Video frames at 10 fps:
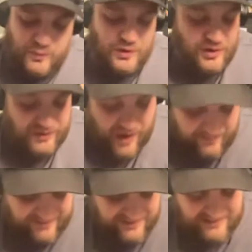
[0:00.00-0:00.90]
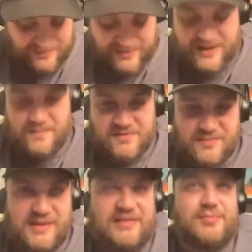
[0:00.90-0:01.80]
the world, obviously, when it comes
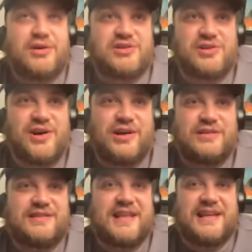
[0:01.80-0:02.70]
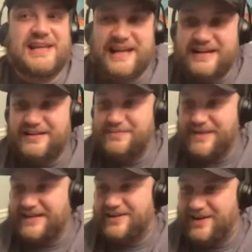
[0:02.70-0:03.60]
to mixed martial arts. And then you get into the
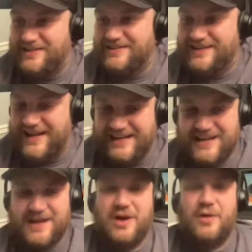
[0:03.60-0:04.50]
main card tonight,